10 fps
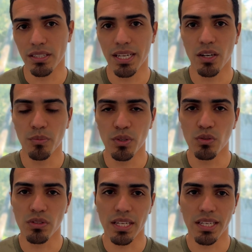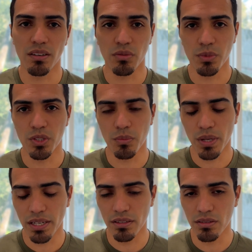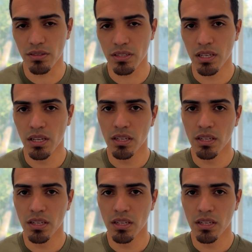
They help you stand out from your competitors.